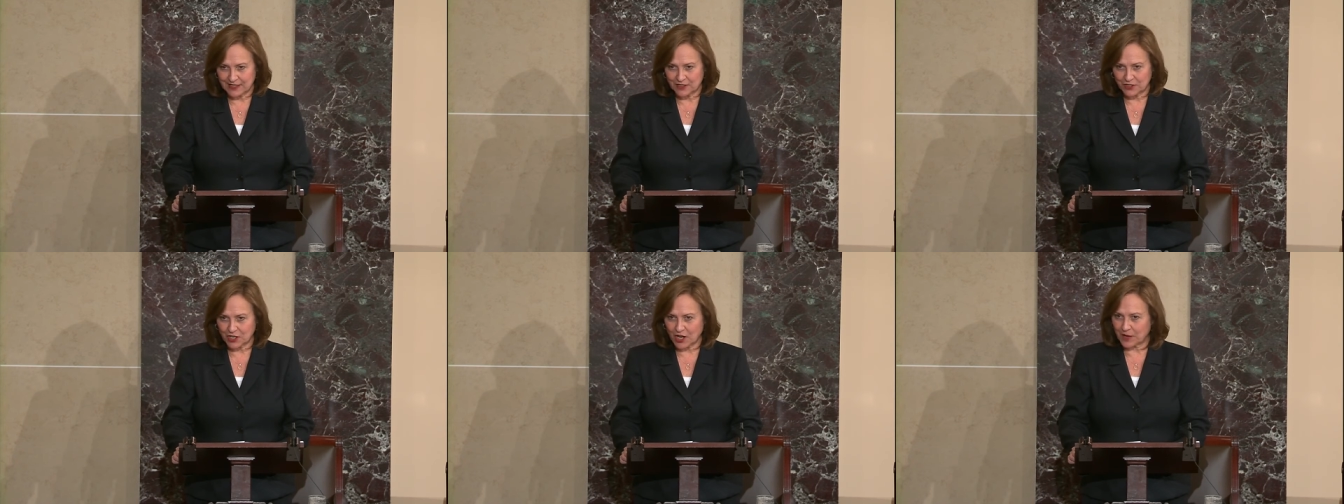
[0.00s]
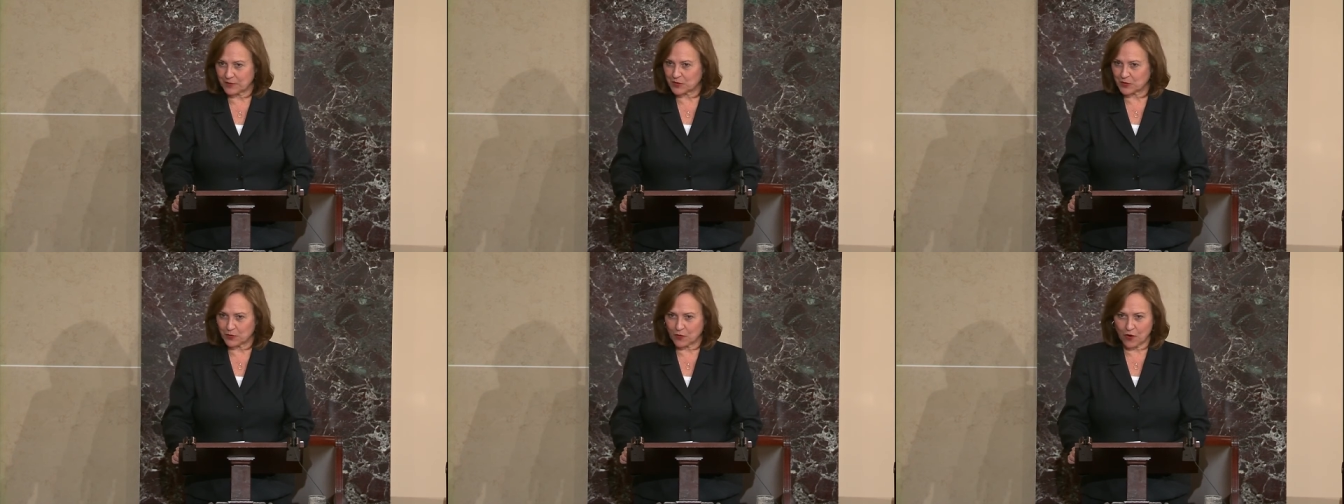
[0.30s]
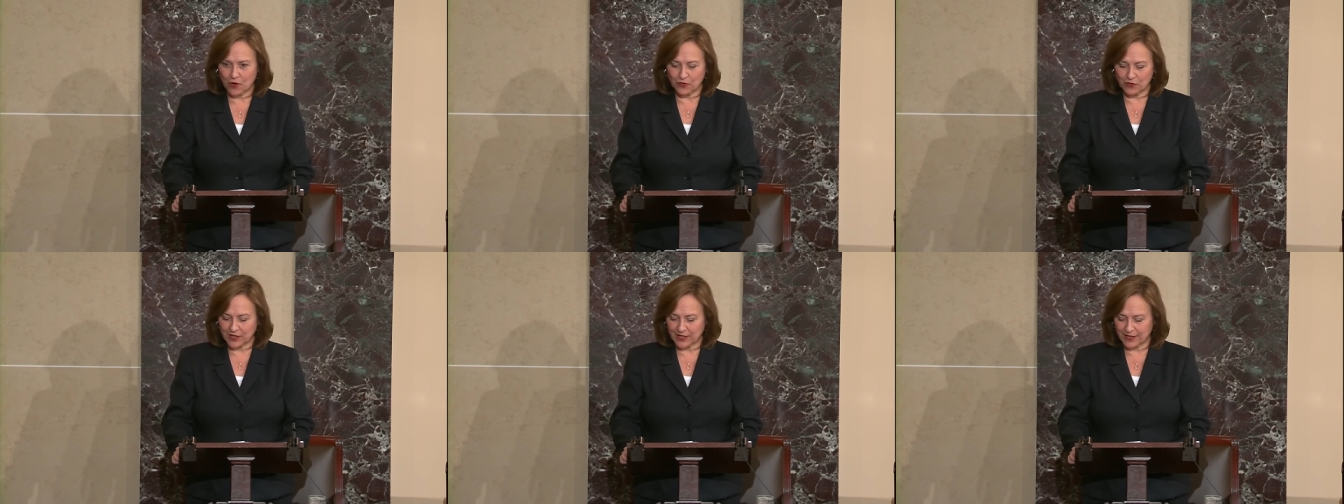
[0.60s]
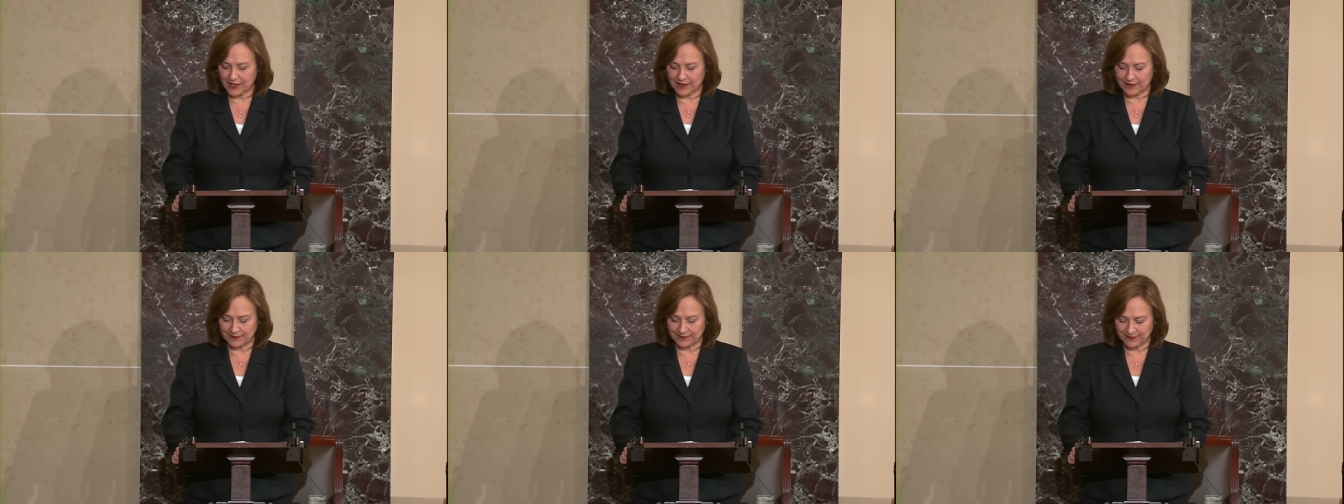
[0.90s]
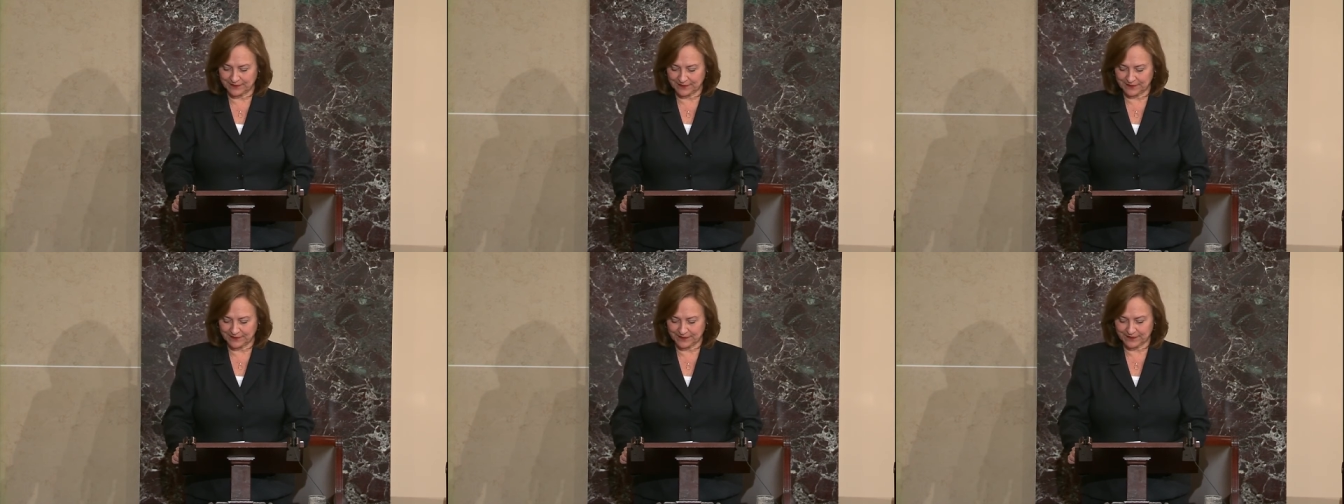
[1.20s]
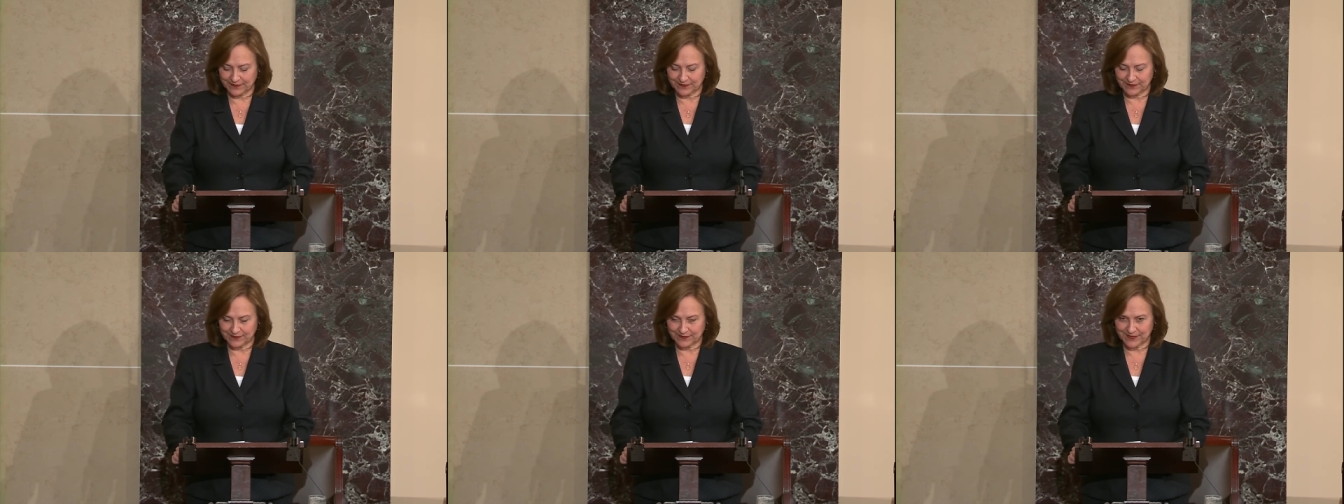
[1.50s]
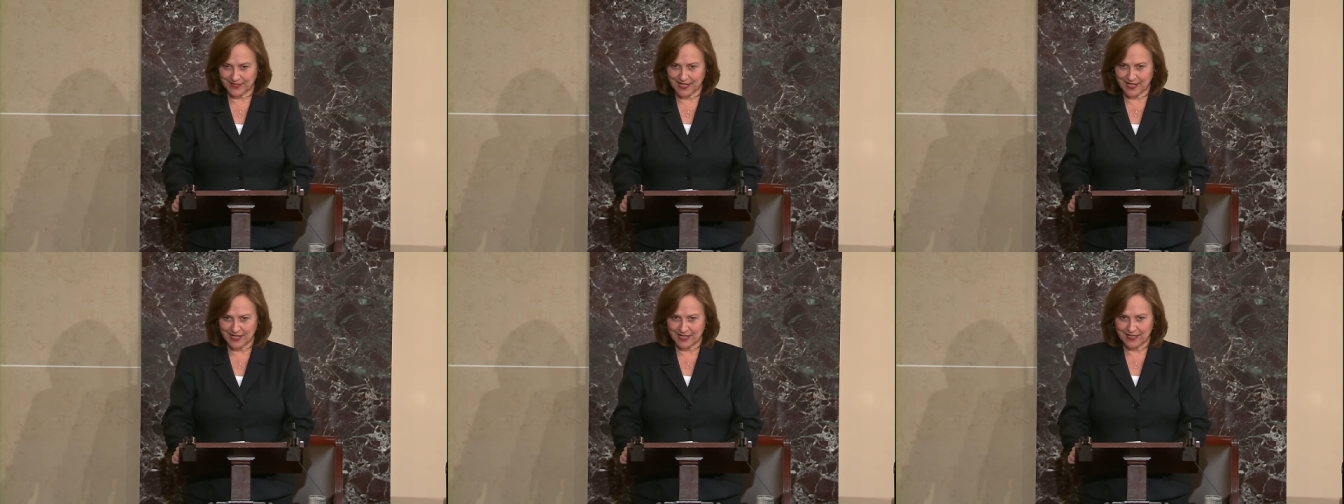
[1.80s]
Jobs won't come
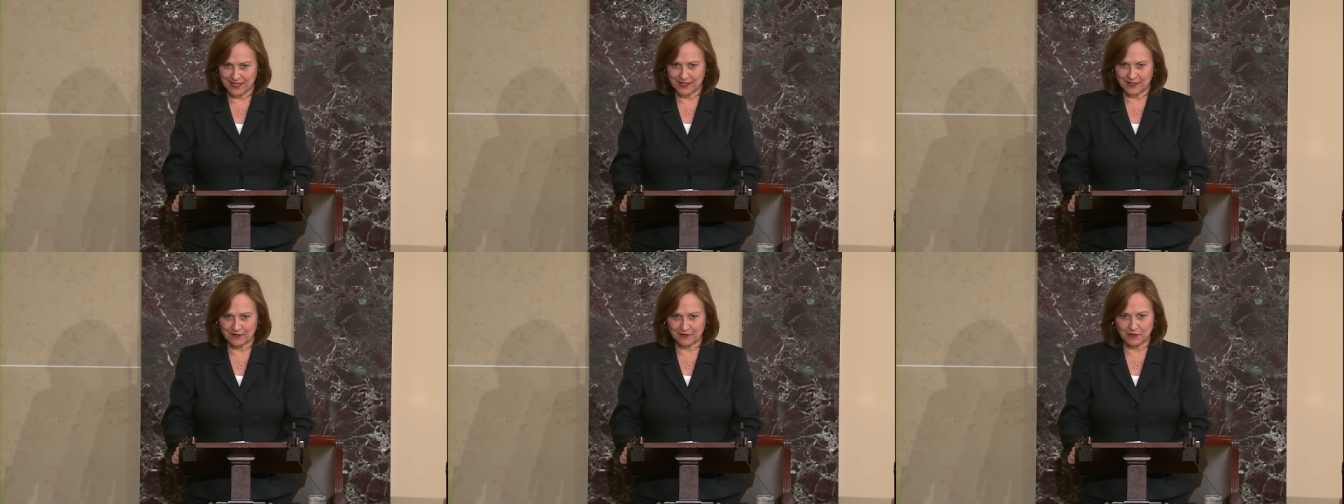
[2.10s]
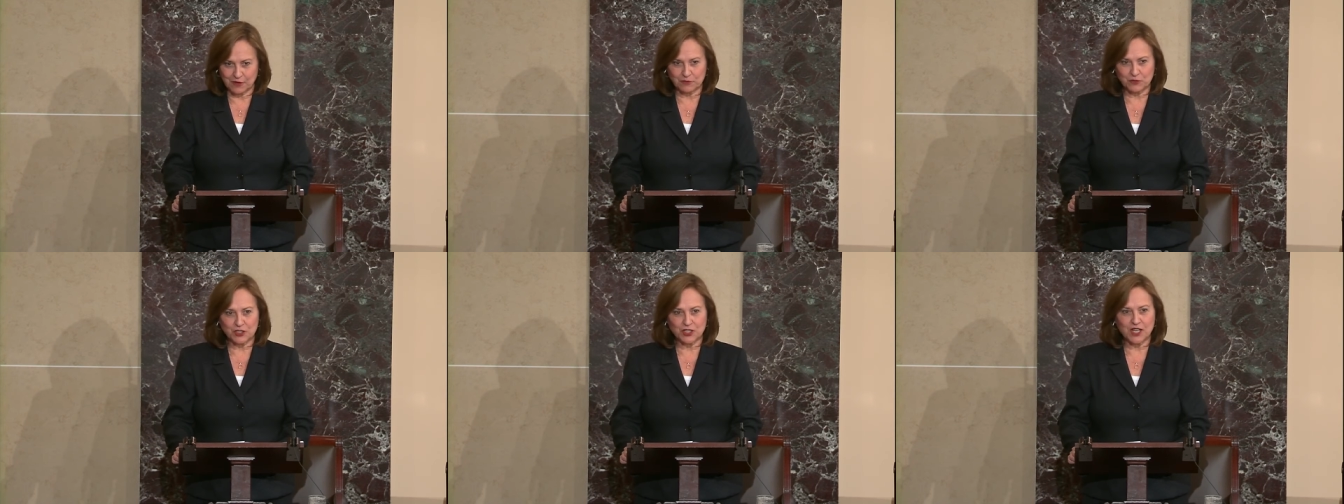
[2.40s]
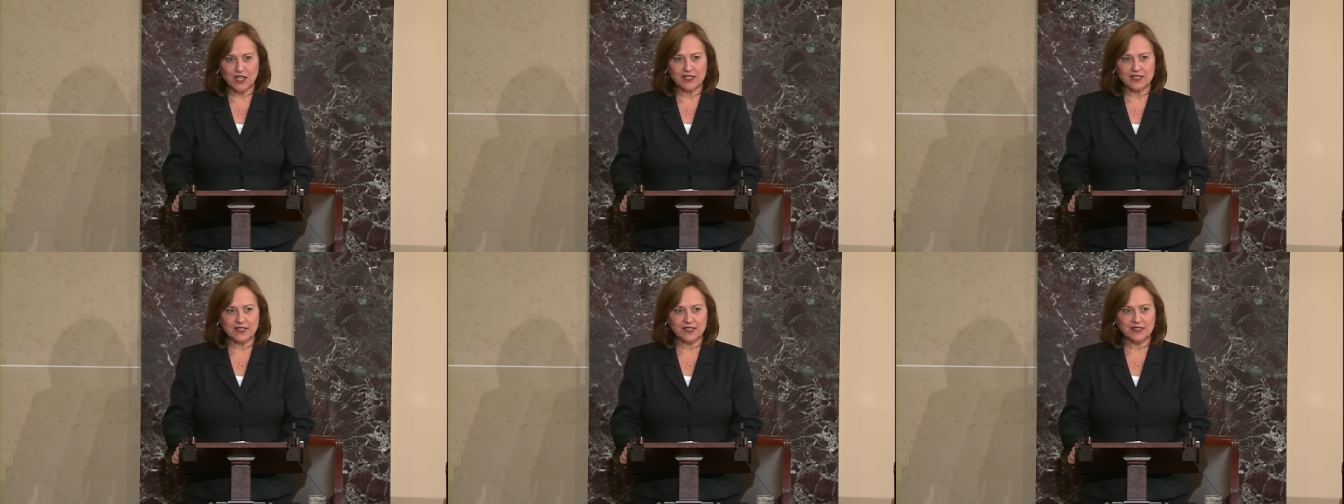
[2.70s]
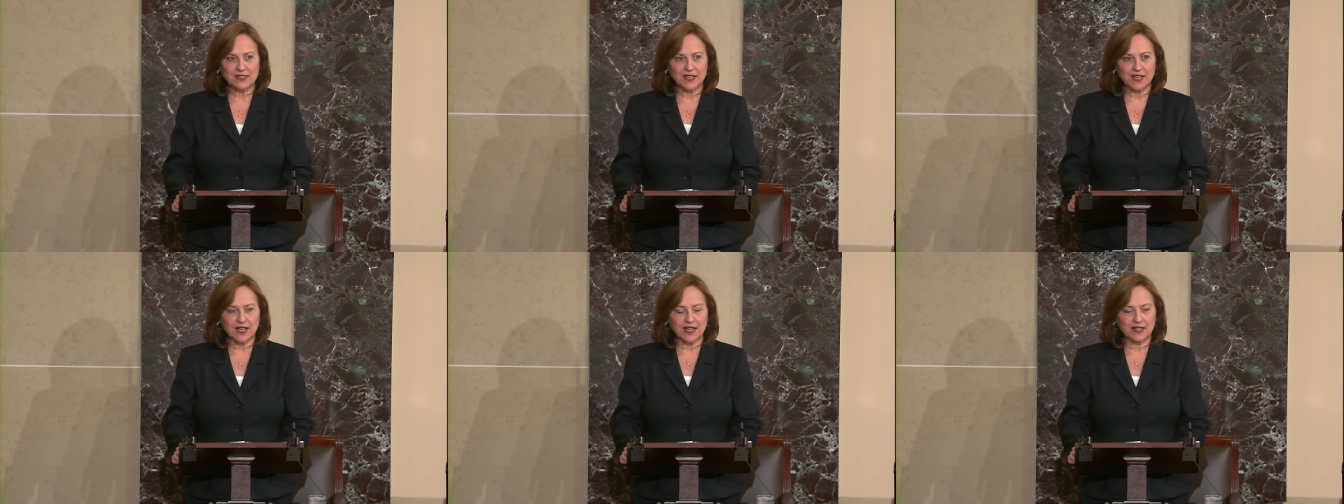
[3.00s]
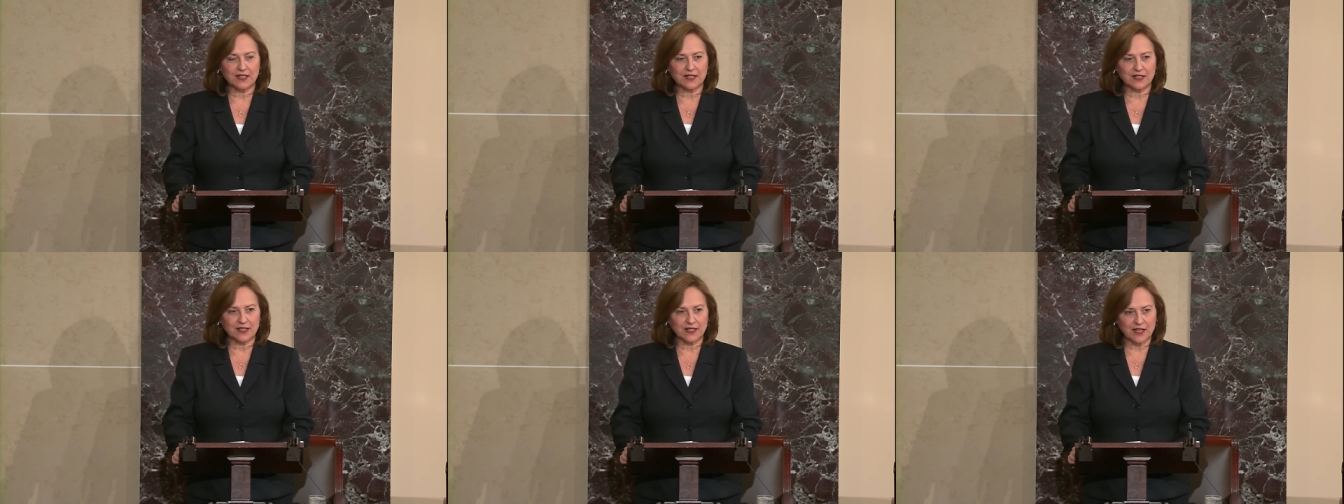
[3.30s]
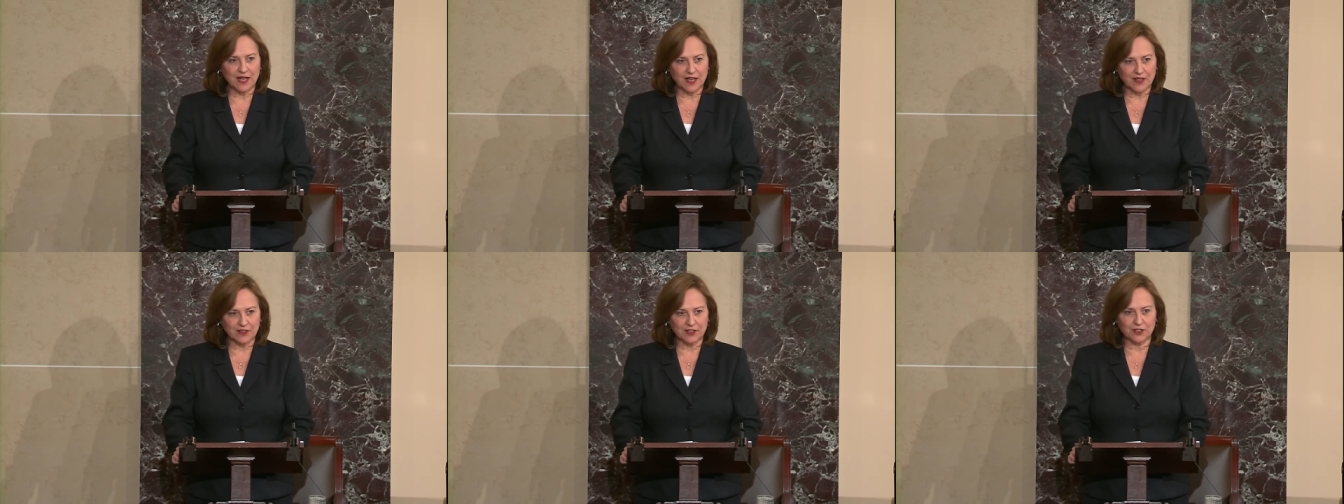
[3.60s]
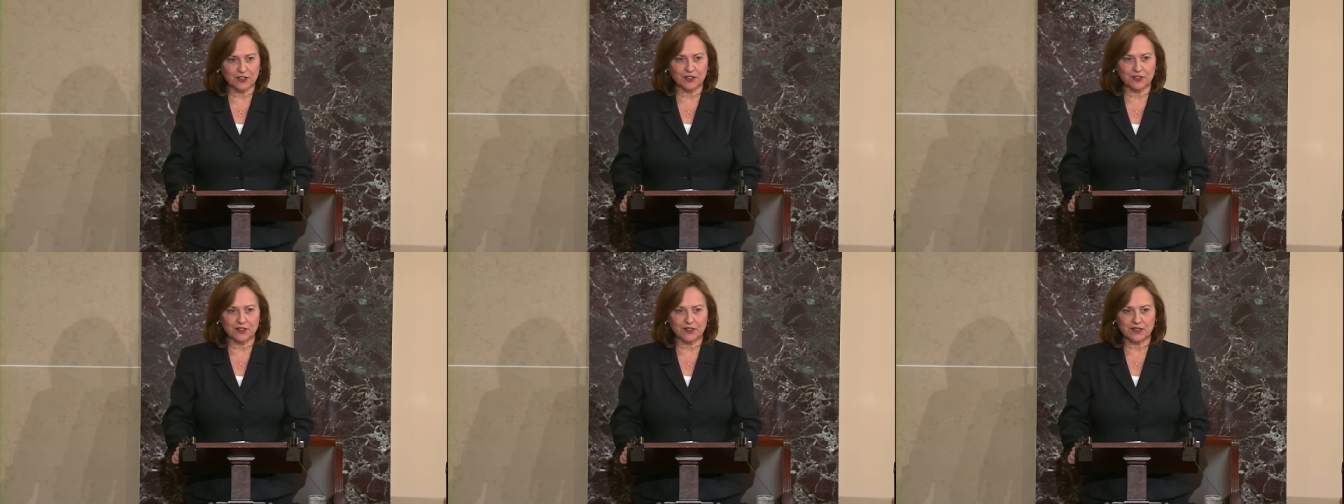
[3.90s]
from just
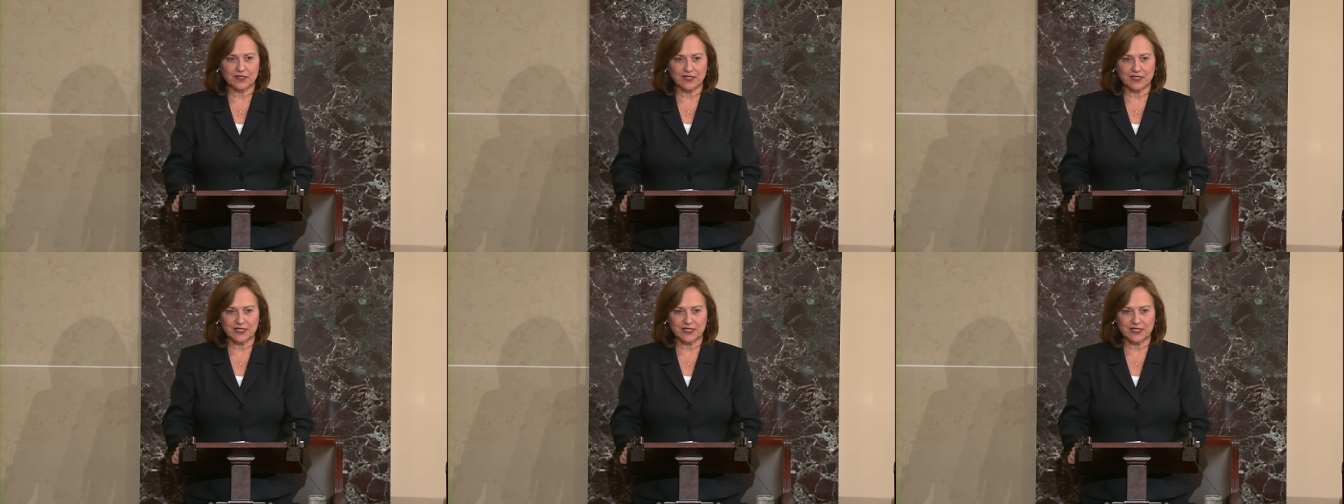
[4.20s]
another